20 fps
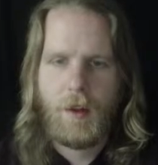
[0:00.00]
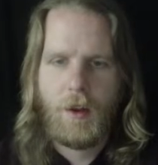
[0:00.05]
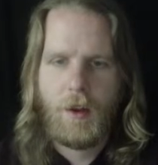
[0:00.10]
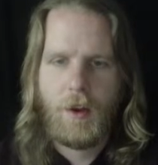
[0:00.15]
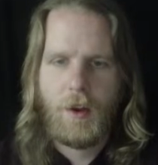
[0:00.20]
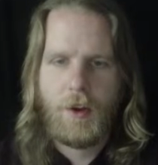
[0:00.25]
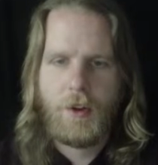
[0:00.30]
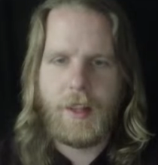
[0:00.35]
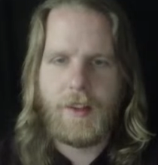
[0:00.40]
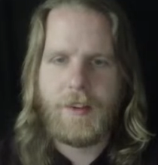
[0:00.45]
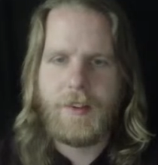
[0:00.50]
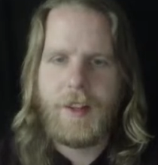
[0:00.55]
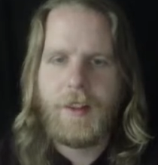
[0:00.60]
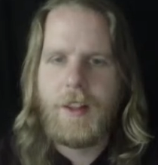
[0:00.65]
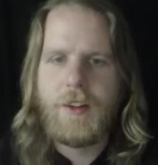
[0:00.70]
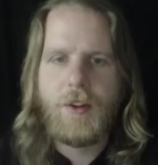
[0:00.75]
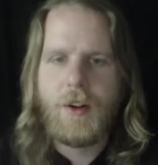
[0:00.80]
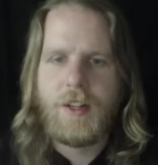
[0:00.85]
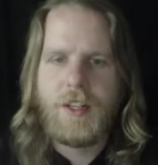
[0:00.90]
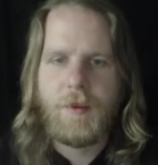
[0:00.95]
So yeah,
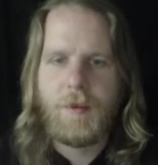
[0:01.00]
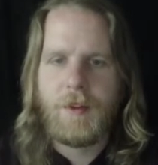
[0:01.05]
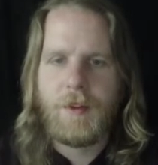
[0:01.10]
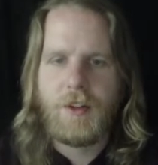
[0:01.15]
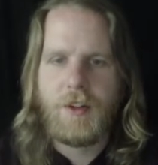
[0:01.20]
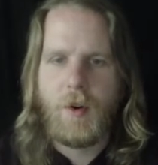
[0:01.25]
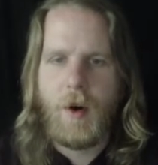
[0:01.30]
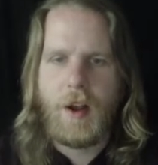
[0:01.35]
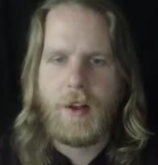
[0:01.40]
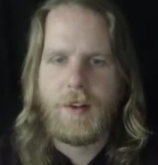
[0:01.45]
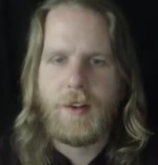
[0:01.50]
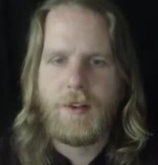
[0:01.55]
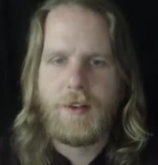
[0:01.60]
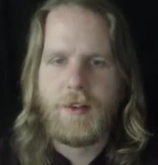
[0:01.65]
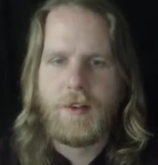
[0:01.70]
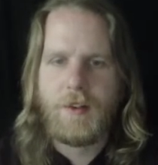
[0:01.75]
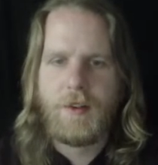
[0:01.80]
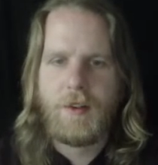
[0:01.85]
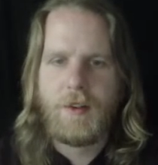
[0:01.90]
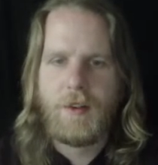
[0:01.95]
let's look at some of these
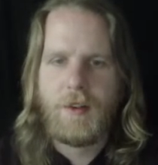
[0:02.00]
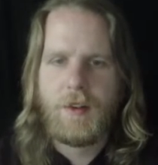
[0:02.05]
quests.